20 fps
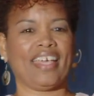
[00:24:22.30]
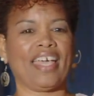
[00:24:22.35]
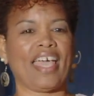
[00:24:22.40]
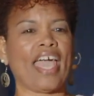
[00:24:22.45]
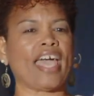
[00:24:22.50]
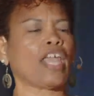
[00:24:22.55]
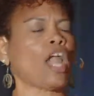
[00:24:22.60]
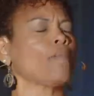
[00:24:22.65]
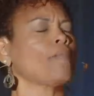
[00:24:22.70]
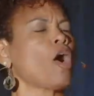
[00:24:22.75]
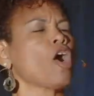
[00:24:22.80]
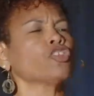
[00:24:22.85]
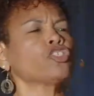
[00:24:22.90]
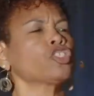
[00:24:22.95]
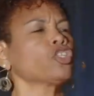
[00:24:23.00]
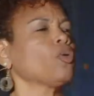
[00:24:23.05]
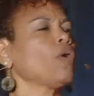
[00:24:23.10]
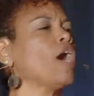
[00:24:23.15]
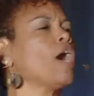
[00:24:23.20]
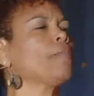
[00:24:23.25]
And I'm
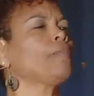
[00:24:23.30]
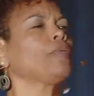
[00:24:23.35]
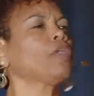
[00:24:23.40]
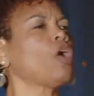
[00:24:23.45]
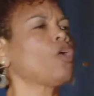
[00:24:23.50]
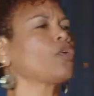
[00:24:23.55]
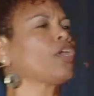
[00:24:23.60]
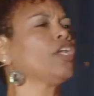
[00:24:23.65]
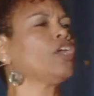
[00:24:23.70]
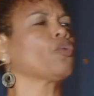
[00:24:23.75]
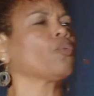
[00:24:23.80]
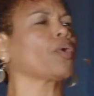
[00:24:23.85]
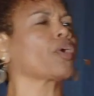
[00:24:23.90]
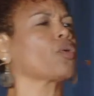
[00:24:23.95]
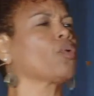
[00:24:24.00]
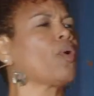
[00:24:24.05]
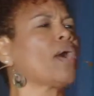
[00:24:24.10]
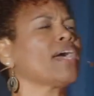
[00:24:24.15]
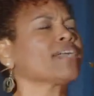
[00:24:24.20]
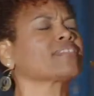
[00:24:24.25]
also uploading a
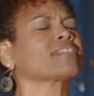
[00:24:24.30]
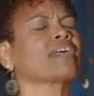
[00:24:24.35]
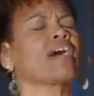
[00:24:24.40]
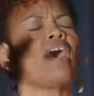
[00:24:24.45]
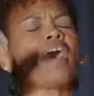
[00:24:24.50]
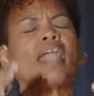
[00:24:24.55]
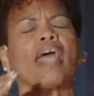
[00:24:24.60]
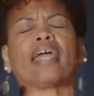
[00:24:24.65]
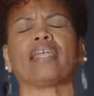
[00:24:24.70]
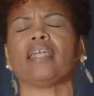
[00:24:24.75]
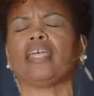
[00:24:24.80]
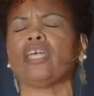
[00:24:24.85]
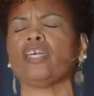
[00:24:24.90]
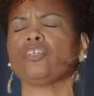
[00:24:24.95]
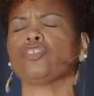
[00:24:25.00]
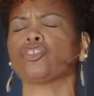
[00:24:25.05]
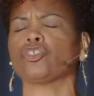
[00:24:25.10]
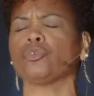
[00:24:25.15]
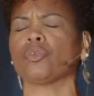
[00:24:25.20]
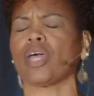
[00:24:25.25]
request. God, I
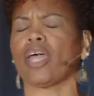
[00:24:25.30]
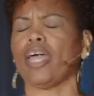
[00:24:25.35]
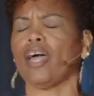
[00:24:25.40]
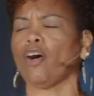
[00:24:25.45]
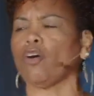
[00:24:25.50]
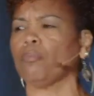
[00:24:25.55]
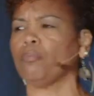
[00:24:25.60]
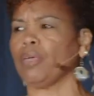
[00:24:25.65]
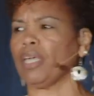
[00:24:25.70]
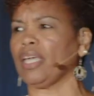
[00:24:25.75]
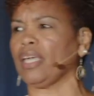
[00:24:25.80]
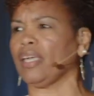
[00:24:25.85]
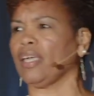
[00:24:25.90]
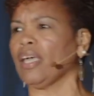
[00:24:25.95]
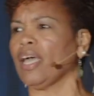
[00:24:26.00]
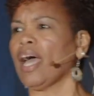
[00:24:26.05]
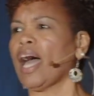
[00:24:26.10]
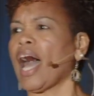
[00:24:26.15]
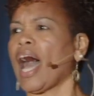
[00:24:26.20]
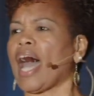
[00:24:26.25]
need you to help me.
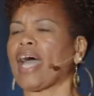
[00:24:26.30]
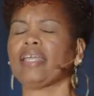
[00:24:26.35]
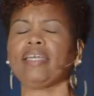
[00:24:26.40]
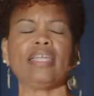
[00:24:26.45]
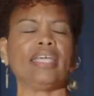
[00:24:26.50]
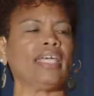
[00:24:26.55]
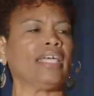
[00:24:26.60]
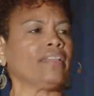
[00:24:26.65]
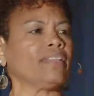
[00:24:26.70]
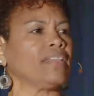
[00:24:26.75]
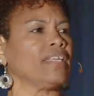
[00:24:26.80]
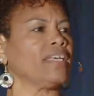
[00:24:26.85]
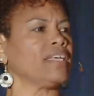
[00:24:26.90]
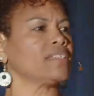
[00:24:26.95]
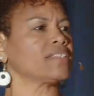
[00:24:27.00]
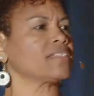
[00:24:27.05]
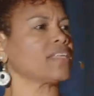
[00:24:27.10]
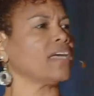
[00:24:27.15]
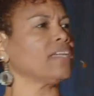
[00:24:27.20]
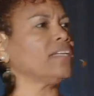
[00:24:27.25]
I need
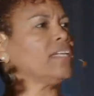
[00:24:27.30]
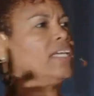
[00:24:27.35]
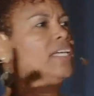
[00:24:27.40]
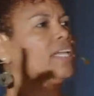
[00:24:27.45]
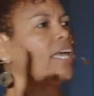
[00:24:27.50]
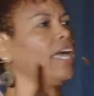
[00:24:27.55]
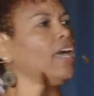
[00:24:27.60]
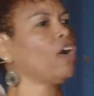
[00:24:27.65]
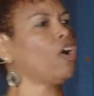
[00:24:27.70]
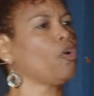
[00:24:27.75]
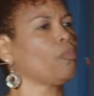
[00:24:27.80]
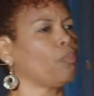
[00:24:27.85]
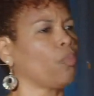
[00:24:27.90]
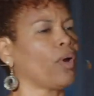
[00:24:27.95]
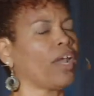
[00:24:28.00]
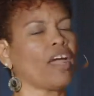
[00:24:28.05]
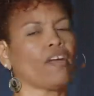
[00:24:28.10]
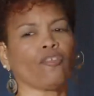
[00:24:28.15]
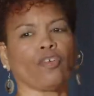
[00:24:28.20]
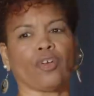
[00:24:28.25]
this. I need help,
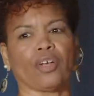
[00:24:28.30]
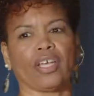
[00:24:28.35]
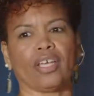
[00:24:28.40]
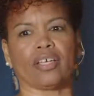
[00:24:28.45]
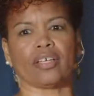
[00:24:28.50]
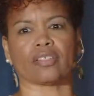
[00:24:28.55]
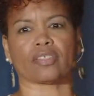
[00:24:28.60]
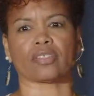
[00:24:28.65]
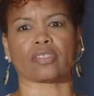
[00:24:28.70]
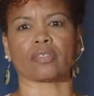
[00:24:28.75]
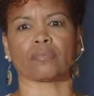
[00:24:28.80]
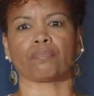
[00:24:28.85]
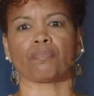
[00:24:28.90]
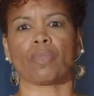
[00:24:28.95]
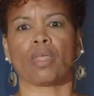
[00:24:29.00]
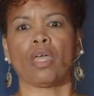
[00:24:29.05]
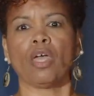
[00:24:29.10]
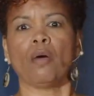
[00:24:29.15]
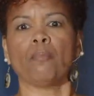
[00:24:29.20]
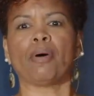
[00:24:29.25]
whatever it is.
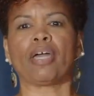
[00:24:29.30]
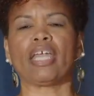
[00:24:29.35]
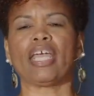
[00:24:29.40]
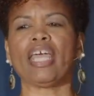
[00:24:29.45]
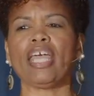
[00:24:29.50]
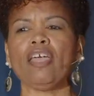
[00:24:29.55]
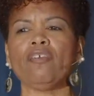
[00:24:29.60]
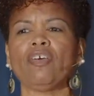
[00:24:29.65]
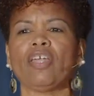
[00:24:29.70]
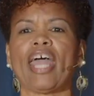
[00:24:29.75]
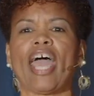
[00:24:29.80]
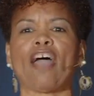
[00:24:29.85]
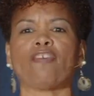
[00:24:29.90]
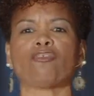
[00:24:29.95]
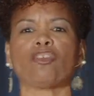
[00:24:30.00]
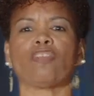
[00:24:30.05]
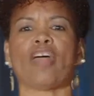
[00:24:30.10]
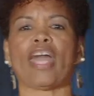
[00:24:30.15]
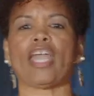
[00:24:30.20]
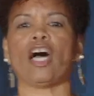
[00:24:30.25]
But even
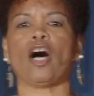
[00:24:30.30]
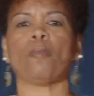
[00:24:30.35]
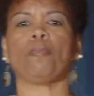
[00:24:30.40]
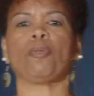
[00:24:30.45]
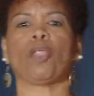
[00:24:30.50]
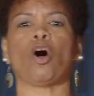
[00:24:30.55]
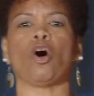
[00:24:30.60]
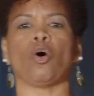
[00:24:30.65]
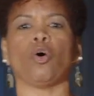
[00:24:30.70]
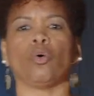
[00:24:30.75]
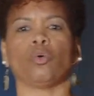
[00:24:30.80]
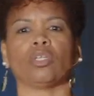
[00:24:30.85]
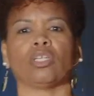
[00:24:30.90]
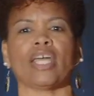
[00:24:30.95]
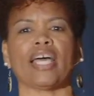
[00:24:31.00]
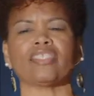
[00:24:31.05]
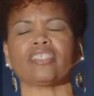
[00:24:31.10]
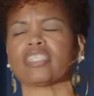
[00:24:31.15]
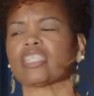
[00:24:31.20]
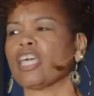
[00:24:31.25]
after that upload,
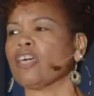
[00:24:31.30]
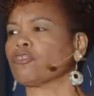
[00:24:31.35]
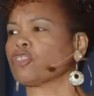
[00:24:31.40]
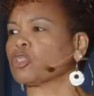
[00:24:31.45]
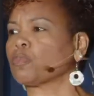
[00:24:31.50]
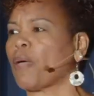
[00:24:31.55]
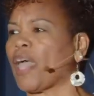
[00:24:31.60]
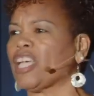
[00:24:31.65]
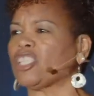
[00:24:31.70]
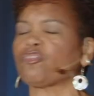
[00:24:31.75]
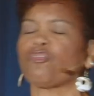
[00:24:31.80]
let's give space